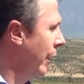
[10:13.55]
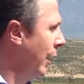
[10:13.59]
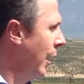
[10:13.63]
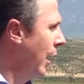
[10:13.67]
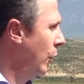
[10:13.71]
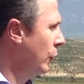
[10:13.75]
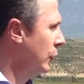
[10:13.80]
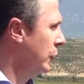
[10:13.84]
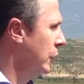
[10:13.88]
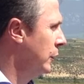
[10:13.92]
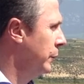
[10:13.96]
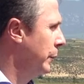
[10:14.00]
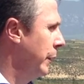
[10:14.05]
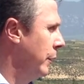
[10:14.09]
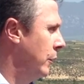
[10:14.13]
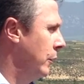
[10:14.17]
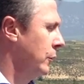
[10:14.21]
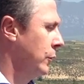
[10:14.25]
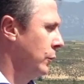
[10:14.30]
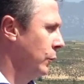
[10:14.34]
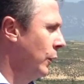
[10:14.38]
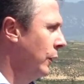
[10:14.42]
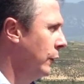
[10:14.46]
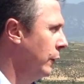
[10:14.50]
houses,
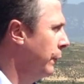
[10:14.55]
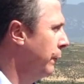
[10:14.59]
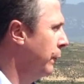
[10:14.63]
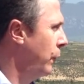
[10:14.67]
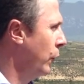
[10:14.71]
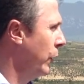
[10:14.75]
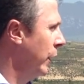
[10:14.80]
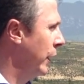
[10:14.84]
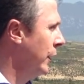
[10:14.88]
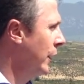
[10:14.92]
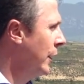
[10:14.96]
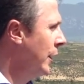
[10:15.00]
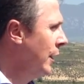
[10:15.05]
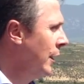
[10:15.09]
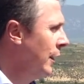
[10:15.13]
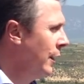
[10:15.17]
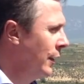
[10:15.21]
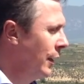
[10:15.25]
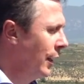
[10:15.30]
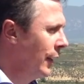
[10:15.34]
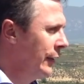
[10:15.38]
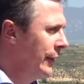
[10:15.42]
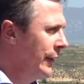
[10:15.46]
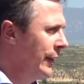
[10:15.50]
because, well, don't forget,
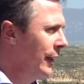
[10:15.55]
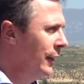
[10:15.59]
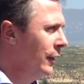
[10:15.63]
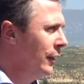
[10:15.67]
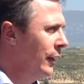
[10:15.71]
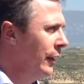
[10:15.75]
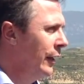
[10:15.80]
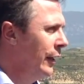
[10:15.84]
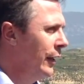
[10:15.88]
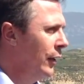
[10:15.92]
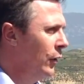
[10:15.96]
at the end